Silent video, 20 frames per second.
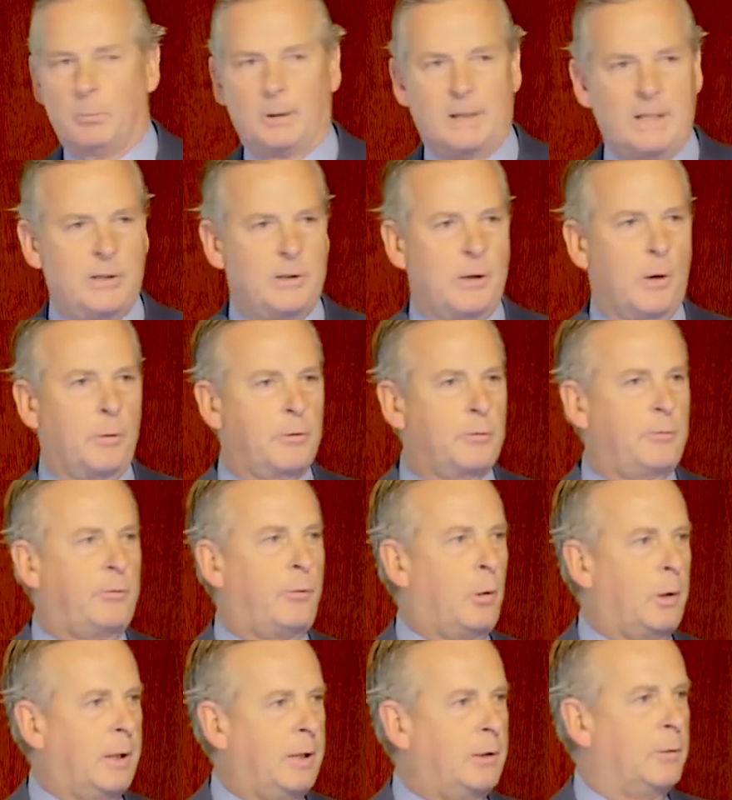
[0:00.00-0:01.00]
Please don't
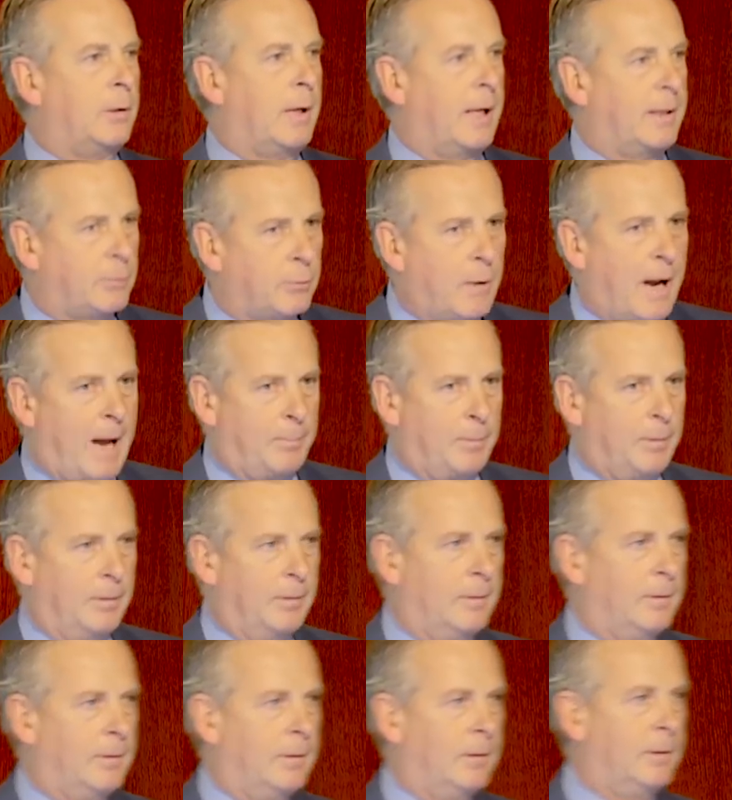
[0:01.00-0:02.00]
fall into that trap,
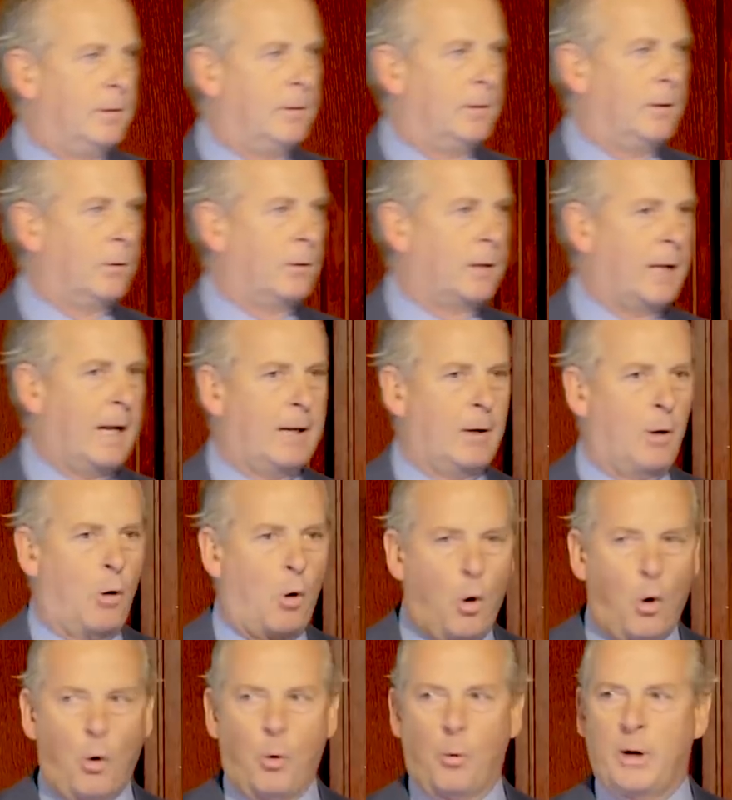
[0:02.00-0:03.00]
okay?
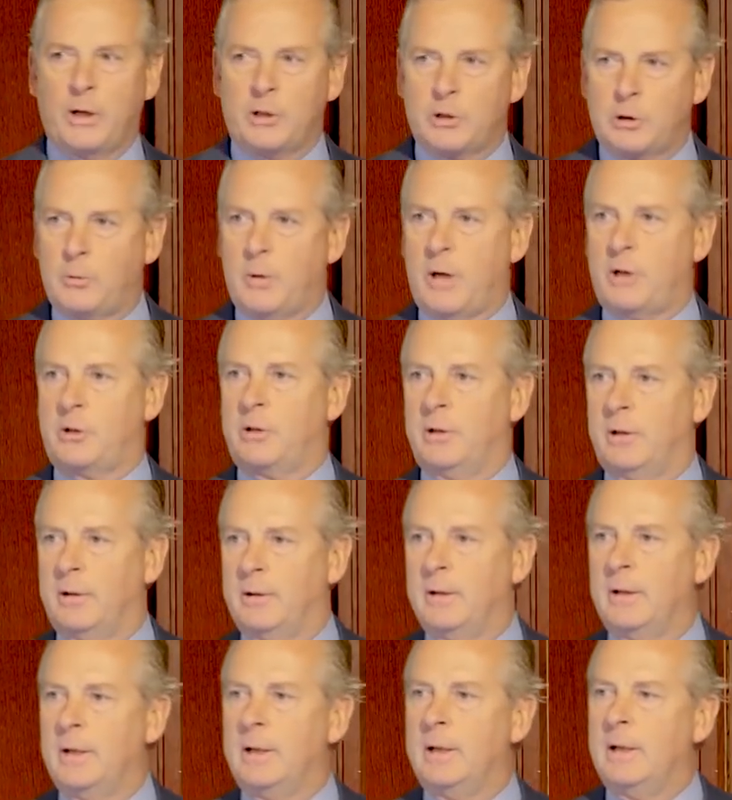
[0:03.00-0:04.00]
Always
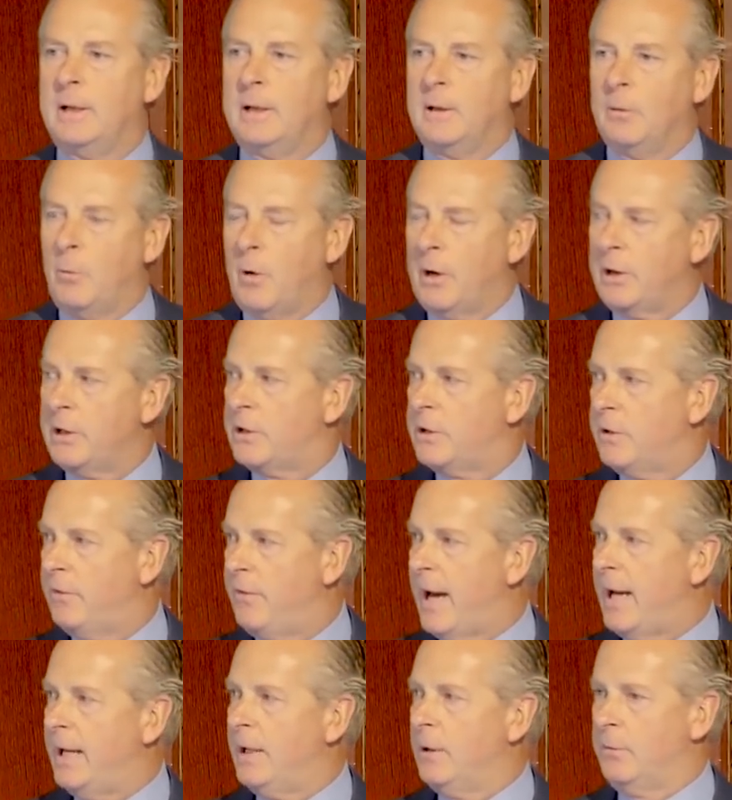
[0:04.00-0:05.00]
question, what is the
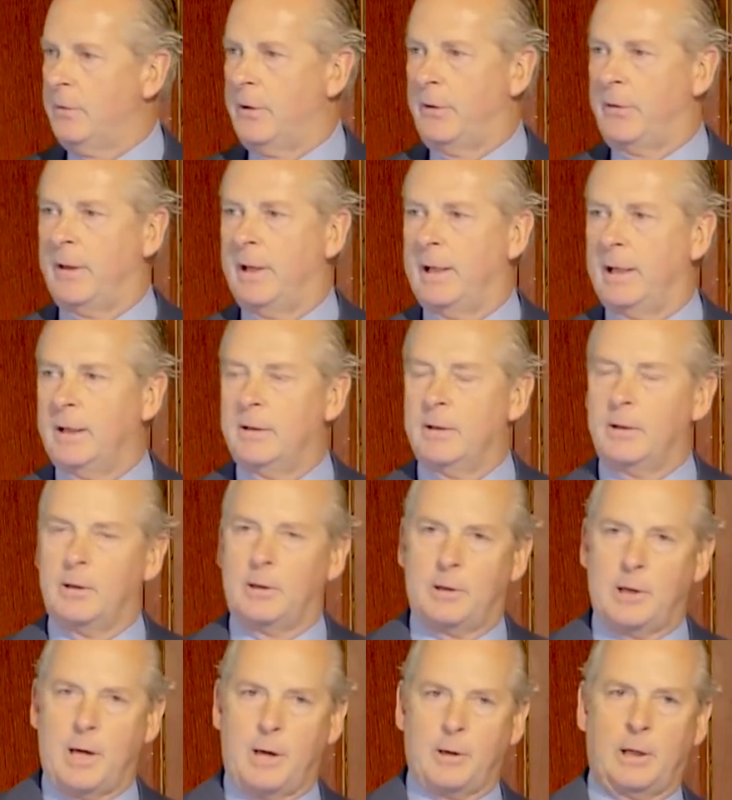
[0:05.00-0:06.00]
value of the thing?
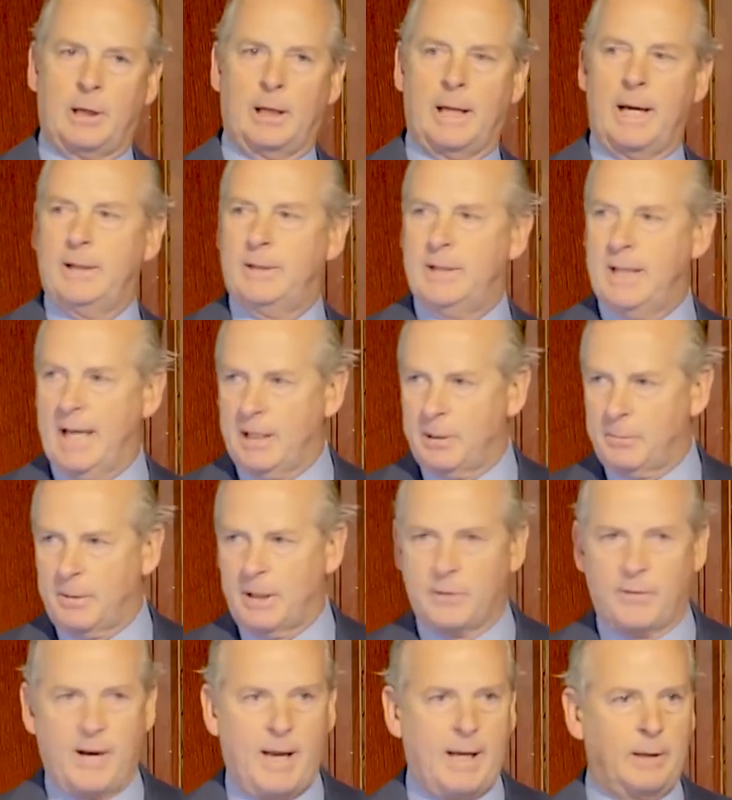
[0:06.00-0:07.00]
Calculate the
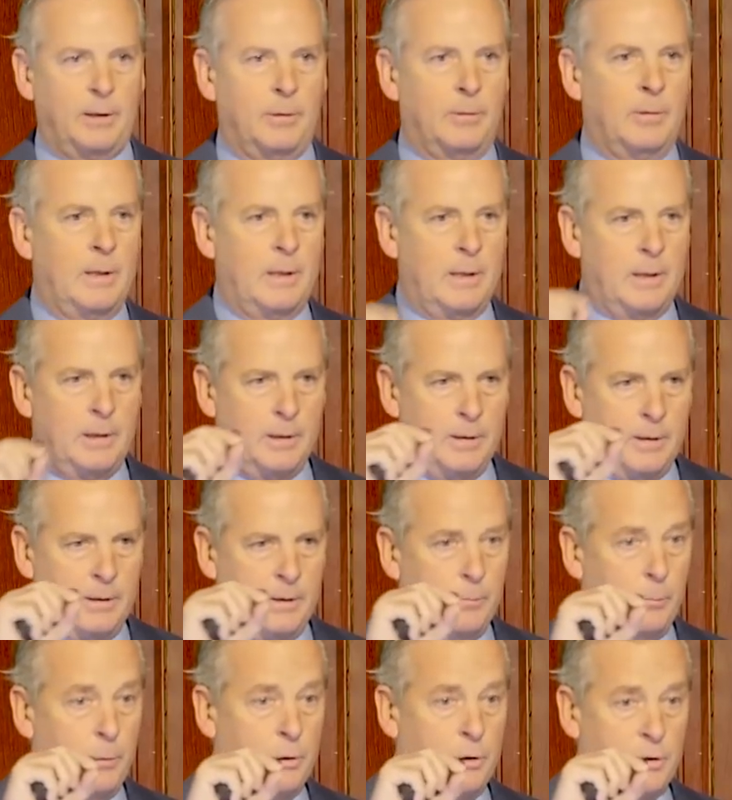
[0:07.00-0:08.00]
enterprise value,
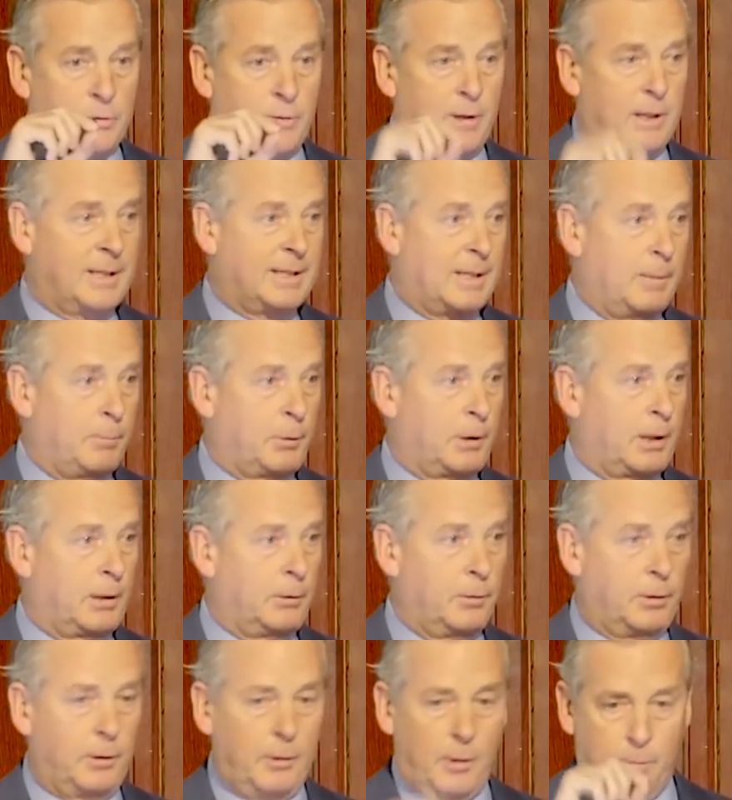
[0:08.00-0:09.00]
which is very simple. You
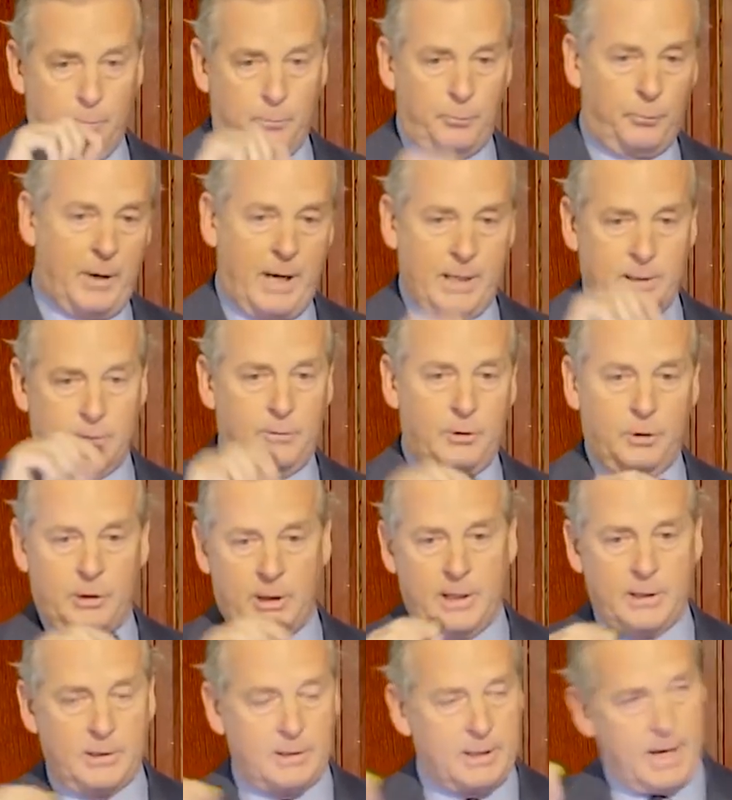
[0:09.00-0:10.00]
can do it at home. Price of the
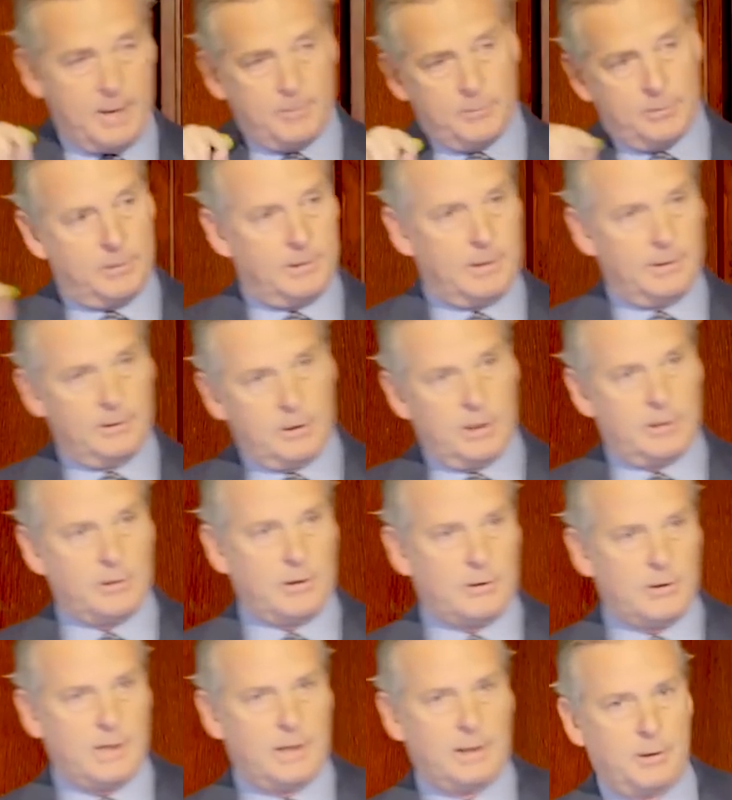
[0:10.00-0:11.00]
shares times
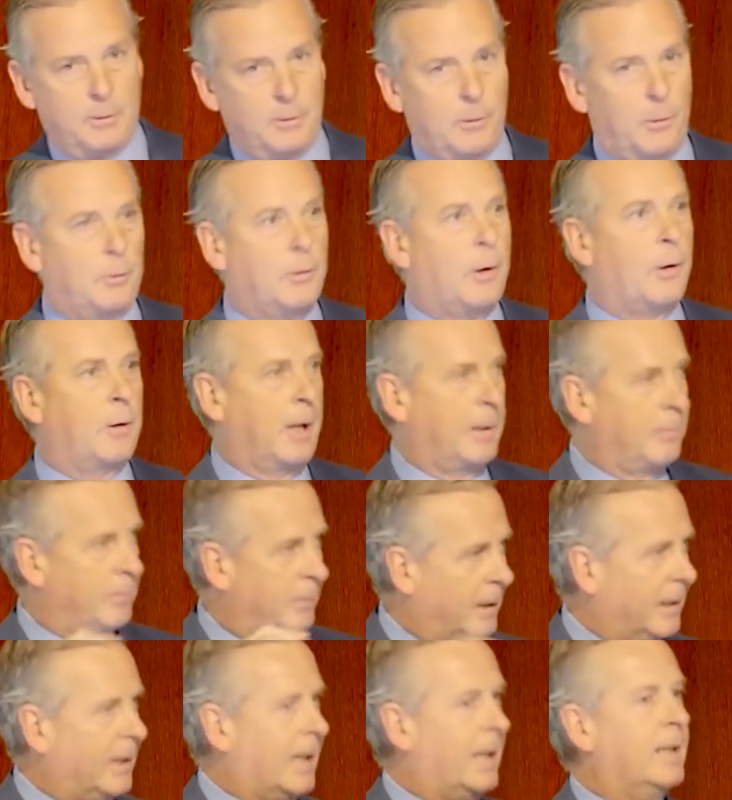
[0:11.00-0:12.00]
shares outstanding. You all know that.
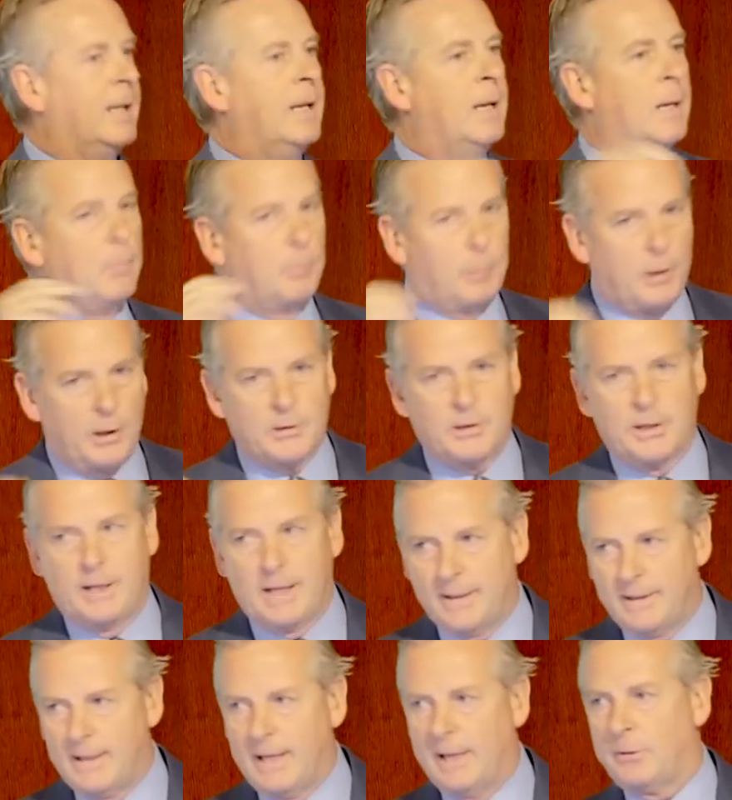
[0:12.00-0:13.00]
And then plus the
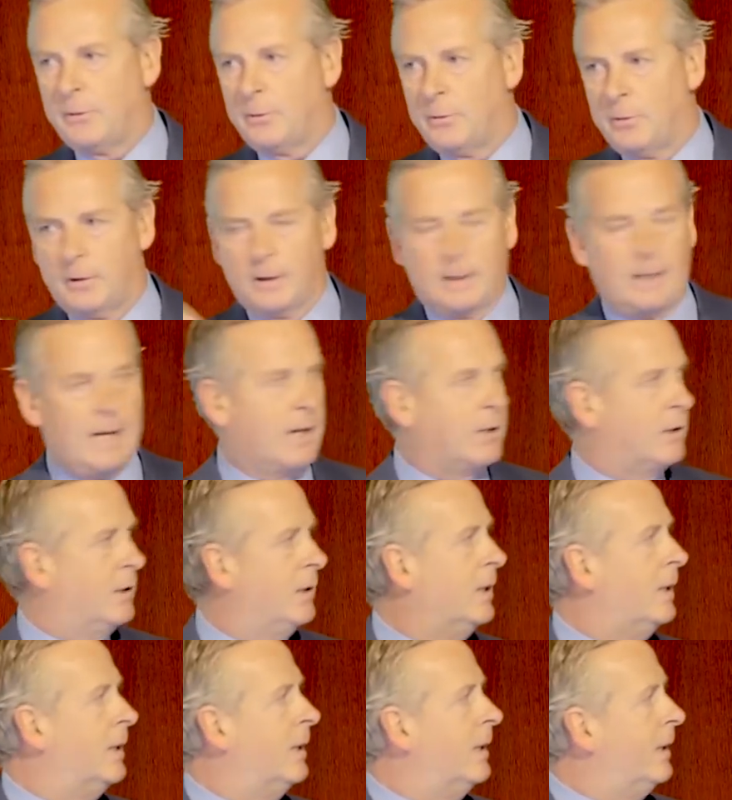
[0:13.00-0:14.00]
net debt or the cash.